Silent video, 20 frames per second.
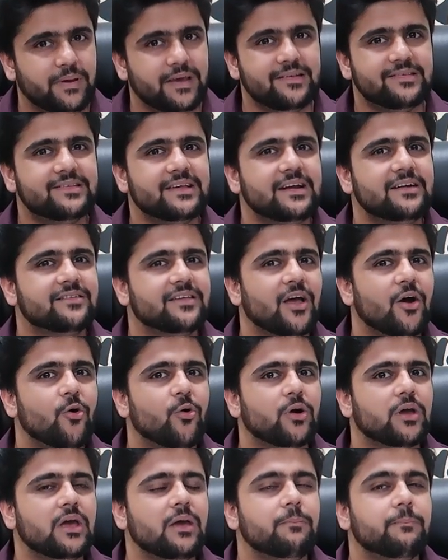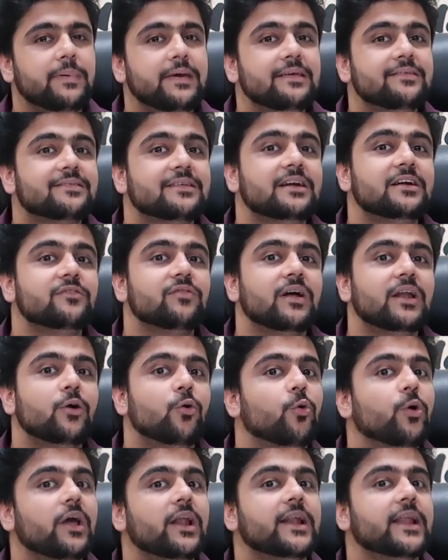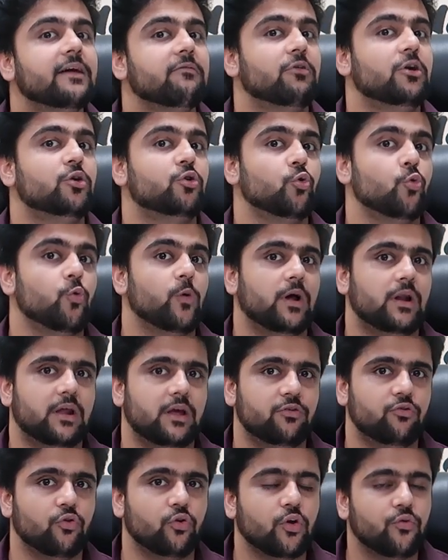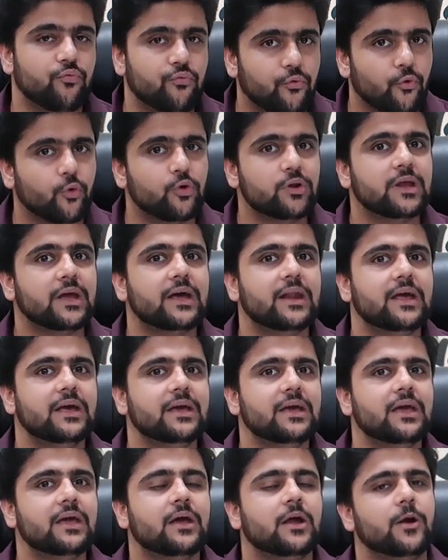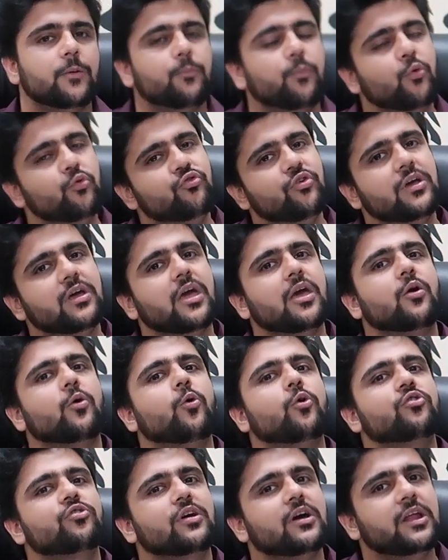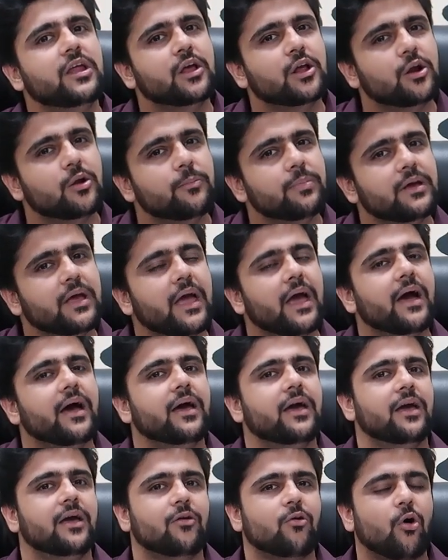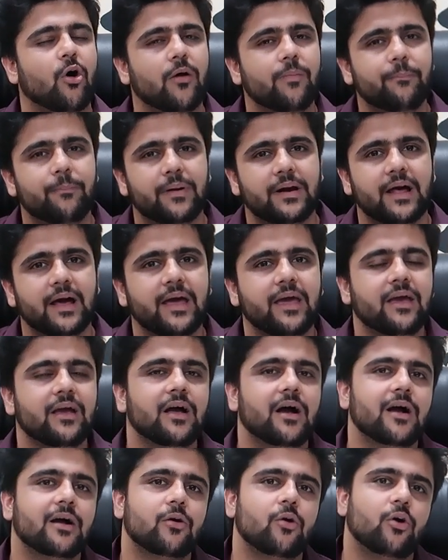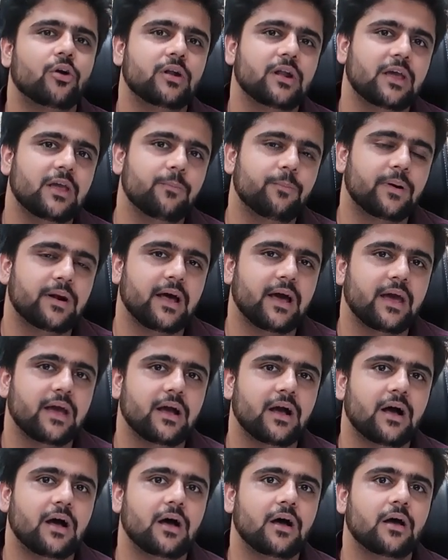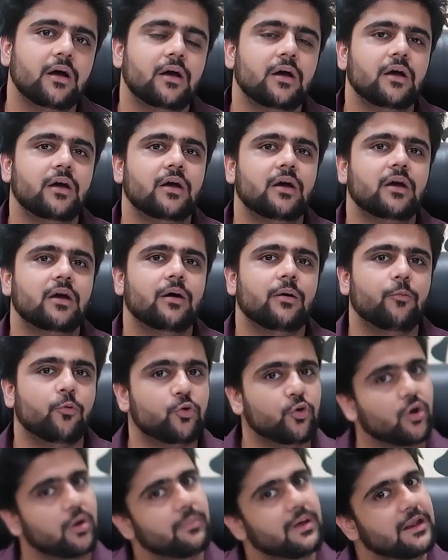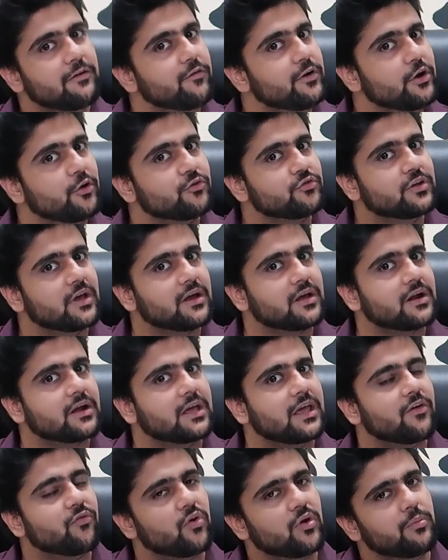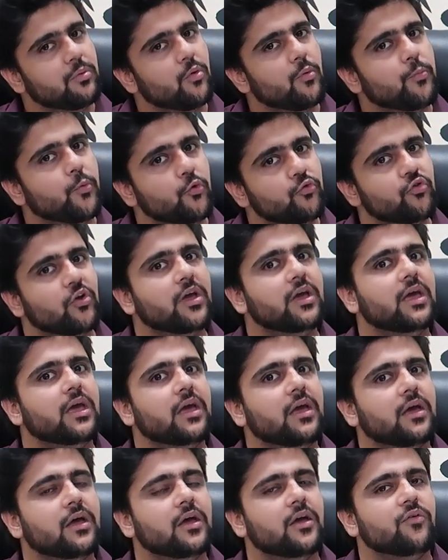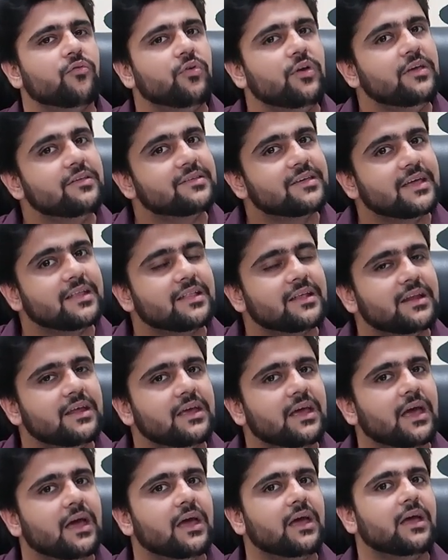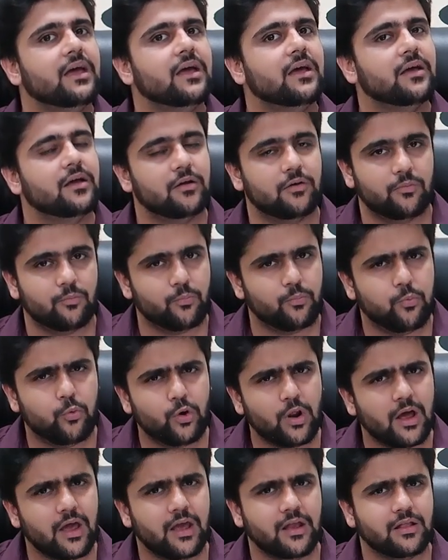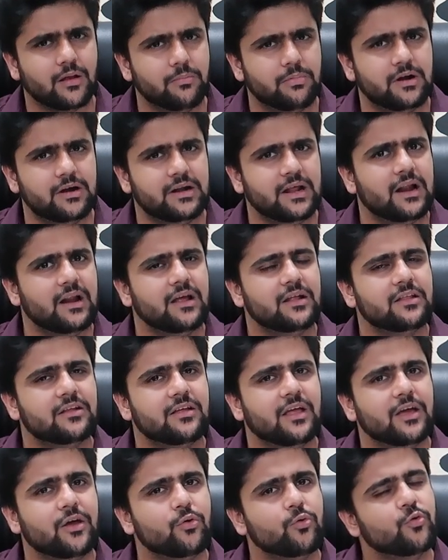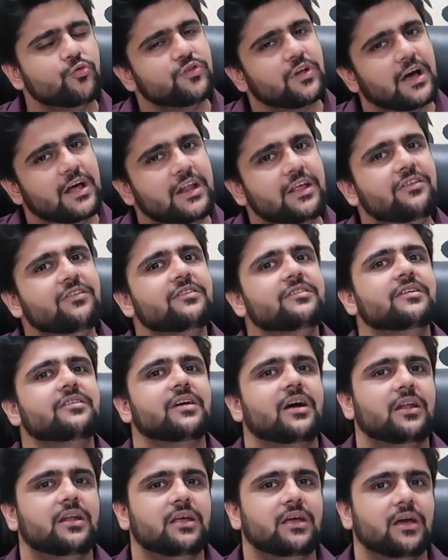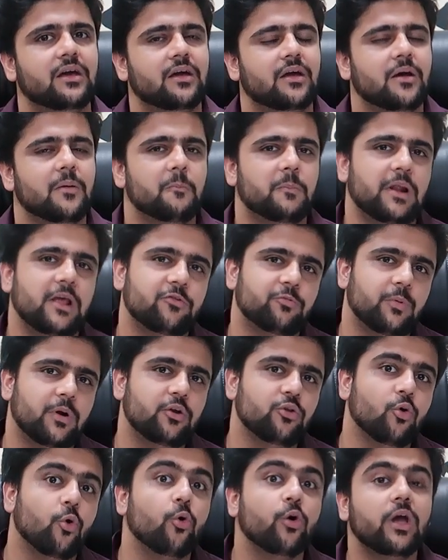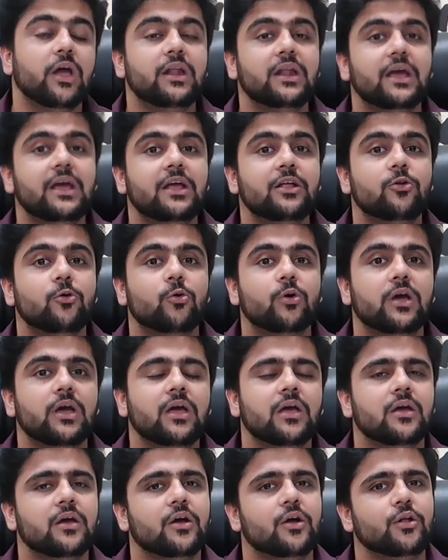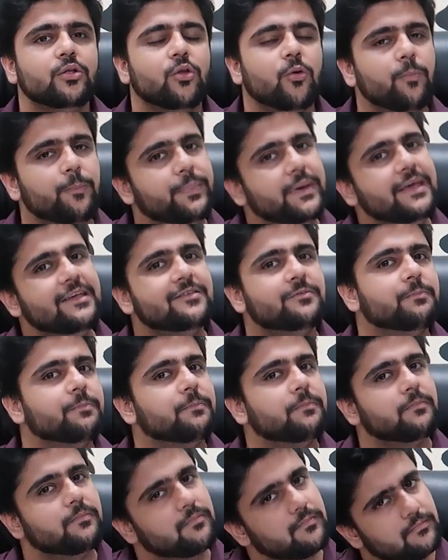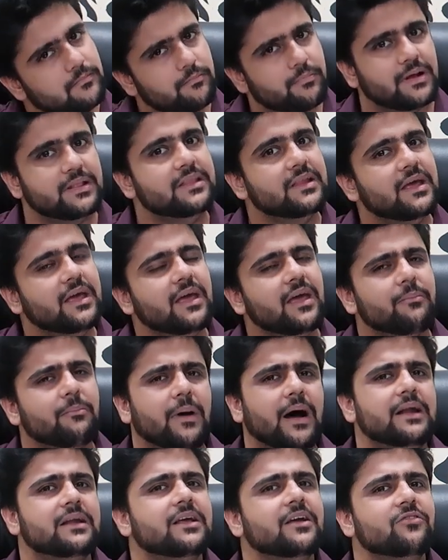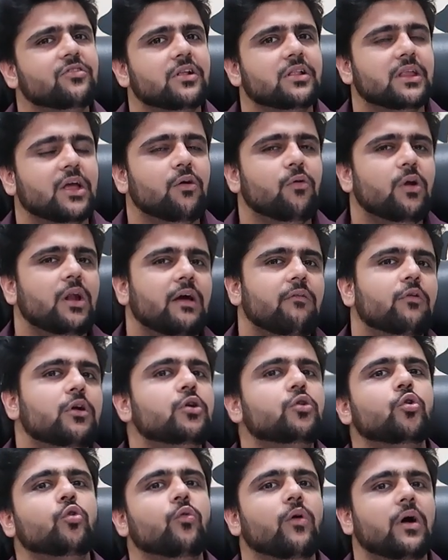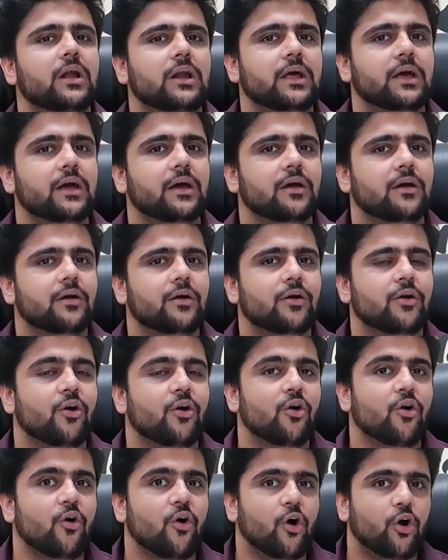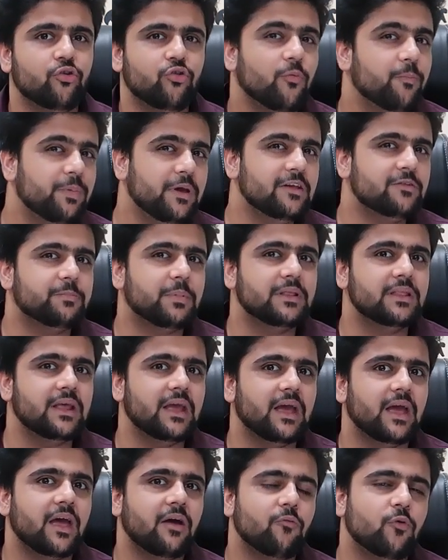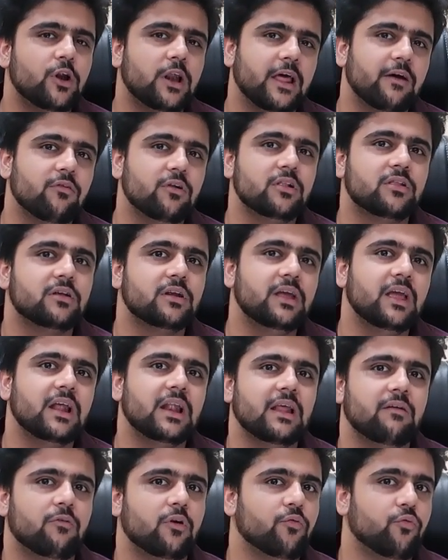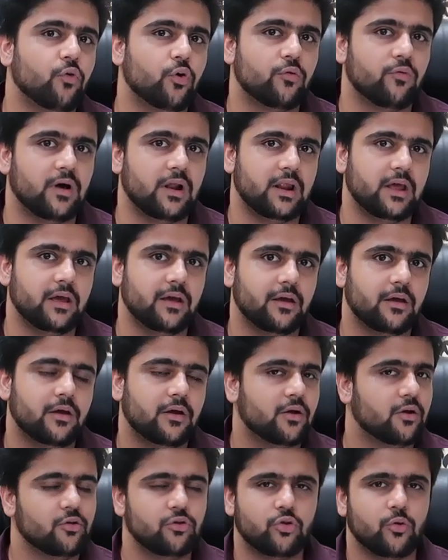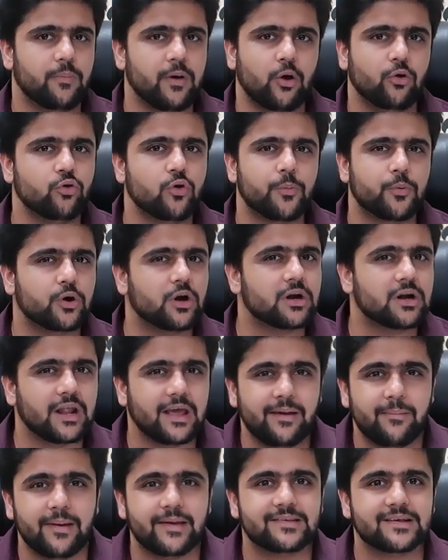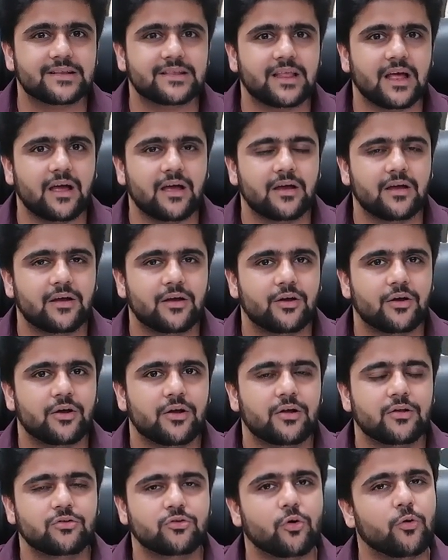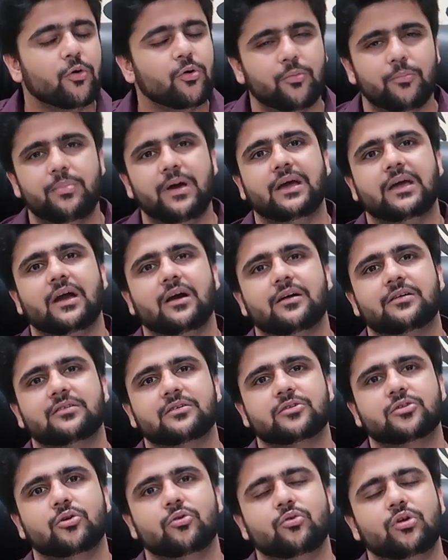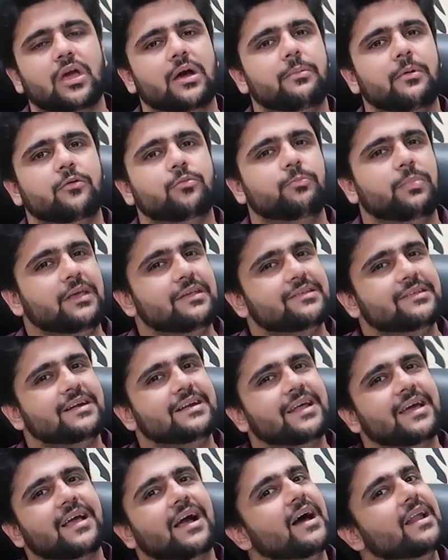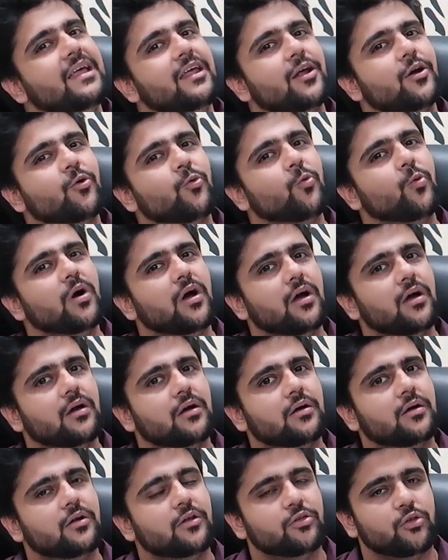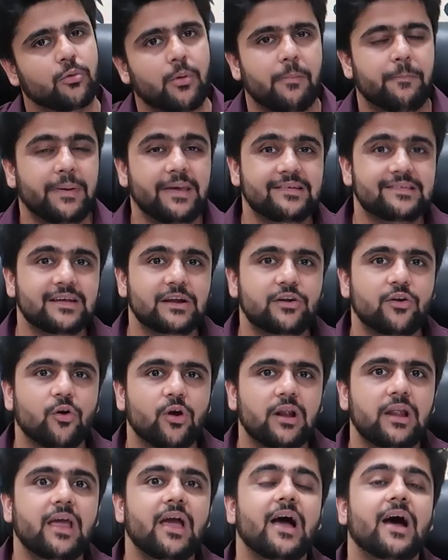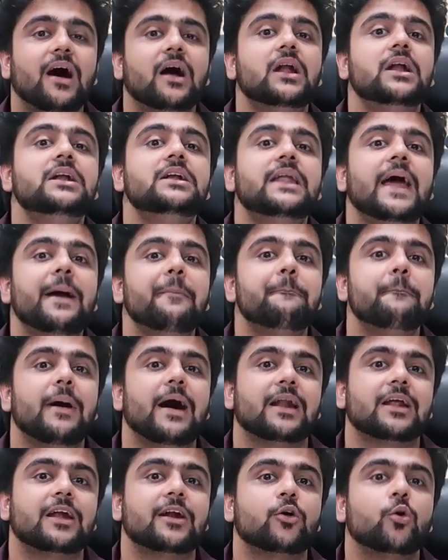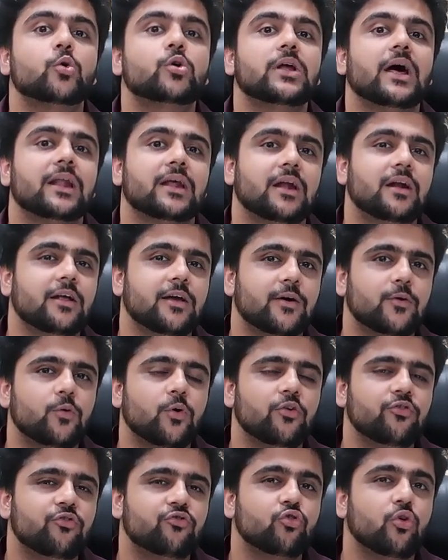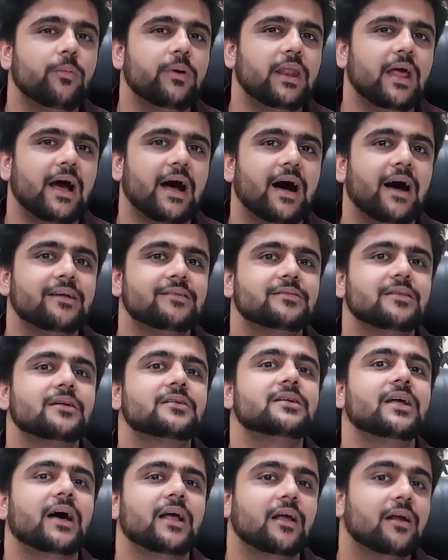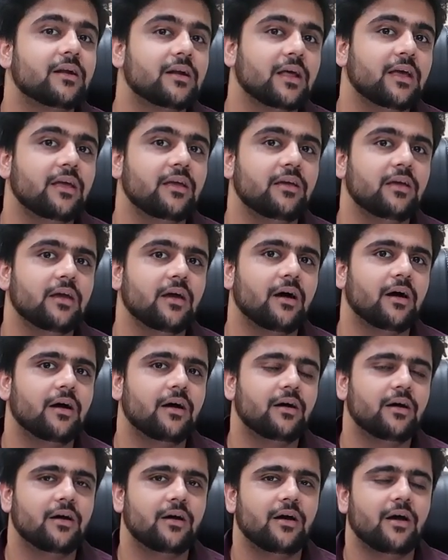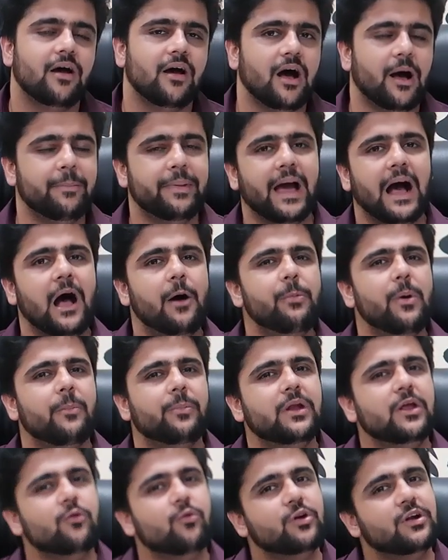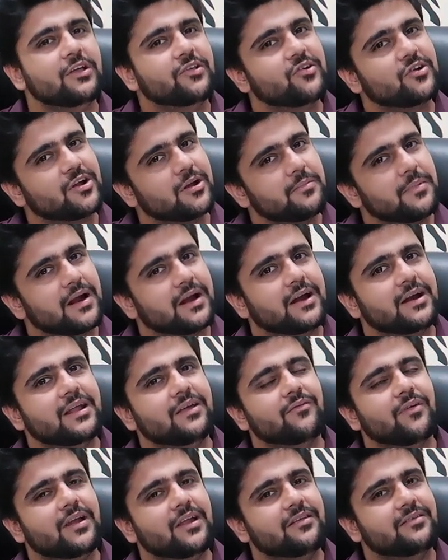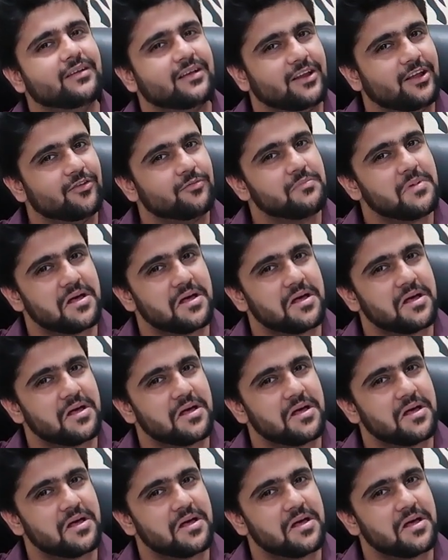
What will the 20 seats be? They will be for level two, who will call and ask about the course curriculum, who will teach and who will not. They have already watched my video. Still, they will ask how much the fee is and will want to go into complete detail. They want to know everything. If you provide placement or not, then 20 people are considered to be at level 2. And those 20 people are at level 3. They are at level 4. So I cannot sell them the product. So what can I do? Should I keep 20 seats empty? So I will target the untapped market for 20 seats that I have not targeted until now. Now I am also incorporating my